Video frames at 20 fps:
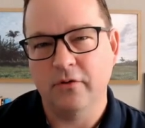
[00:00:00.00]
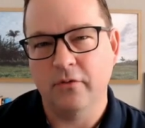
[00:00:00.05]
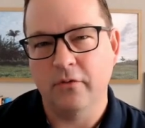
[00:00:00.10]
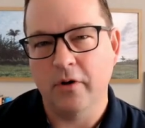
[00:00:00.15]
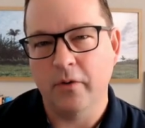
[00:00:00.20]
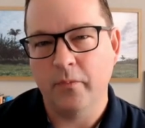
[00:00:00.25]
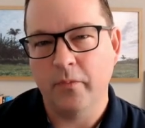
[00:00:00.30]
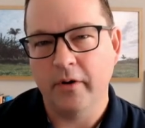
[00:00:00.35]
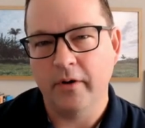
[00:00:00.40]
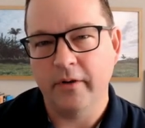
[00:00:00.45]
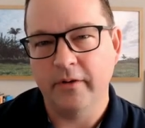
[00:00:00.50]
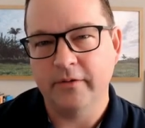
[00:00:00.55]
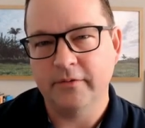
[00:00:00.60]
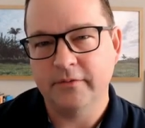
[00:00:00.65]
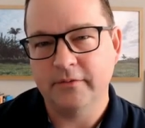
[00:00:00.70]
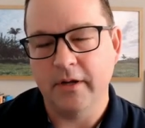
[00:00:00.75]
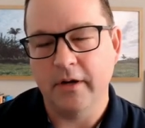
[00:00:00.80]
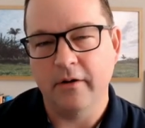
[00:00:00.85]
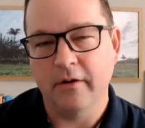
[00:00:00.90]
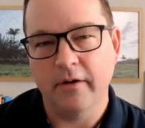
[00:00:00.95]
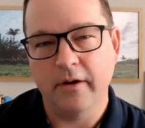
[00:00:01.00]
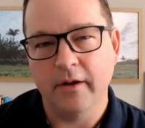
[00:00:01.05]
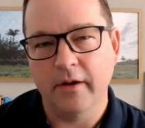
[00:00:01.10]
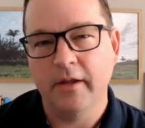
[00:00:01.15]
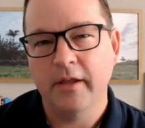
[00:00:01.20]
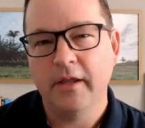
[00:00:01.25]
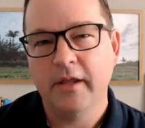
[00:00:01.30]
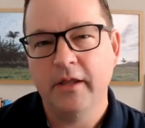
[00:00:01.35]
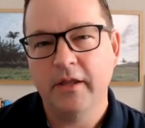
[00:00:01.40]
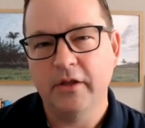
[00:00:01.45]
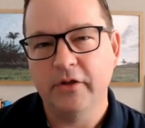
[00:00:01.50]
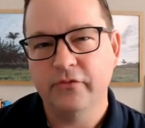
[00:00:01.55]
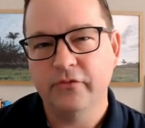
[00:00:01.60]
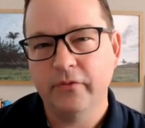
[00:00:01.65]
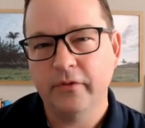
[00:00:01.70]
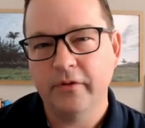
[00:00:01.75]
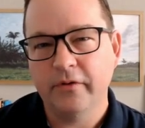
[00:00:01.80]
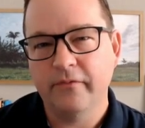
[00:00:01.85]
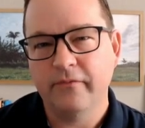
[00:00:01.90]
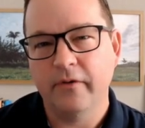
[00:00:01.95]
our part of this area, it's
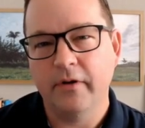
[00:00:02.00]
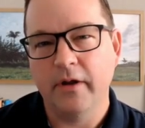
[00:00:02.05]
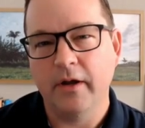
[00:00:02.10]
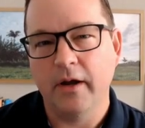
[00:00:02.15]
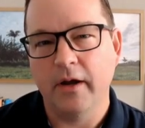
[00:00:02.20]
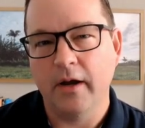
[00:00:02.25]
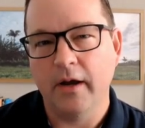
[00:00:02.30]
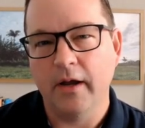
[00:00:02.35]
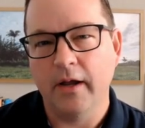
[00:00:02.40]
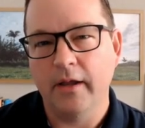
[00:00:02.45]
really very high.